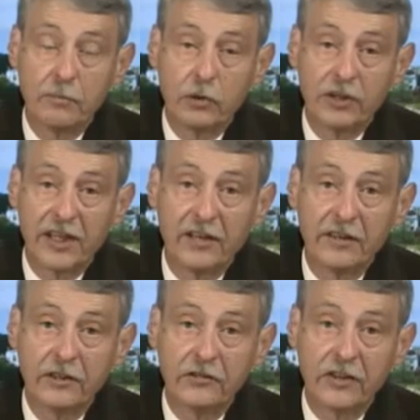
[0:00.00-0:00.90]
motor
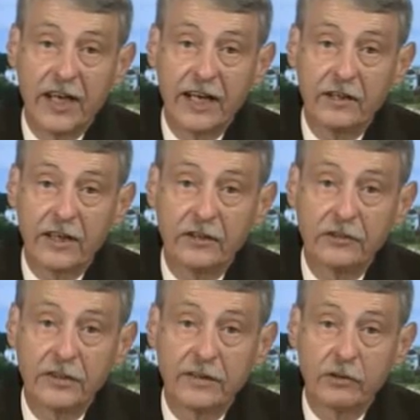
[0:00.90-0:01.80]
carriers that hire
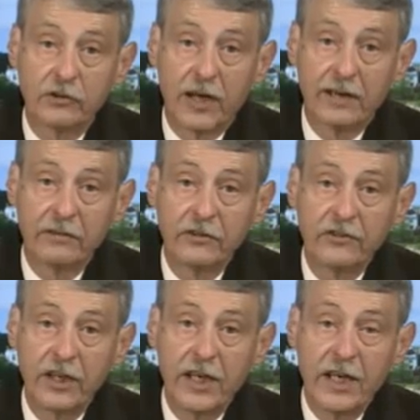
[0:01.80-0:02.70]
entry-level
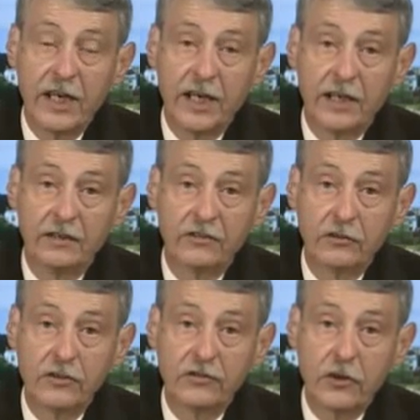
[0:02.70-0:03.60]
drivers.
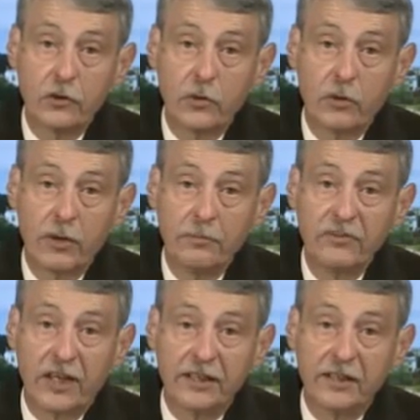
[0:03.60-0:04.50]
So just go to our
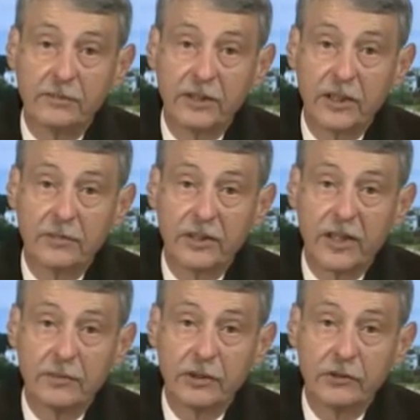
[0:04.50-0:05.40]
website,
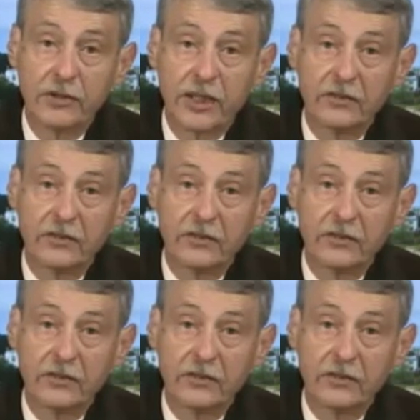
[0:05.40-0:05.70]
www.cvta.org,